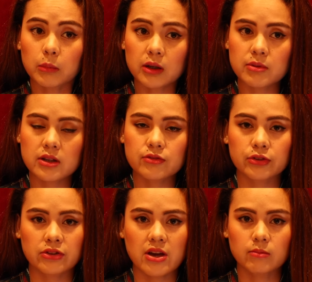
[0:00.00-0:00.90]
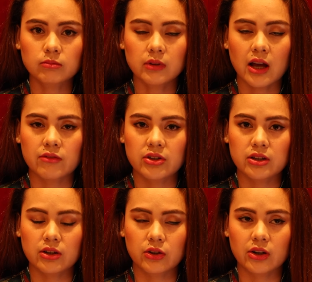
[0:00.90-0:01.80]
maybe for them,
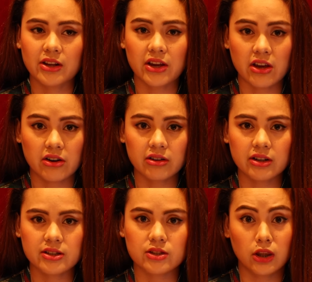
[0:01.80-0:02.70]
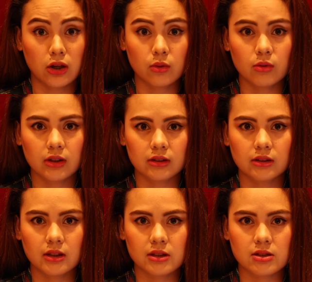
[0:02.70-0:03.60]
having a curly hair is new and
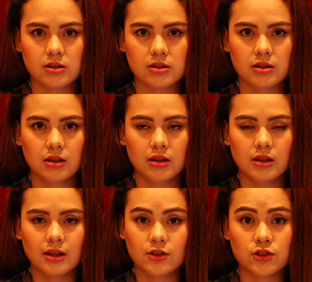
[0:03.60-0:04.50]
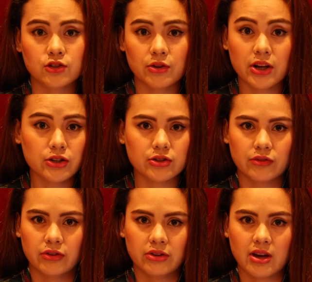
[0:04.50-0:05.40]
it's strange
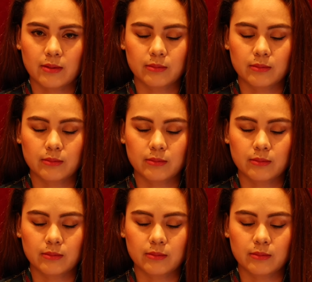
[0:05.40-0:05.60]
for them.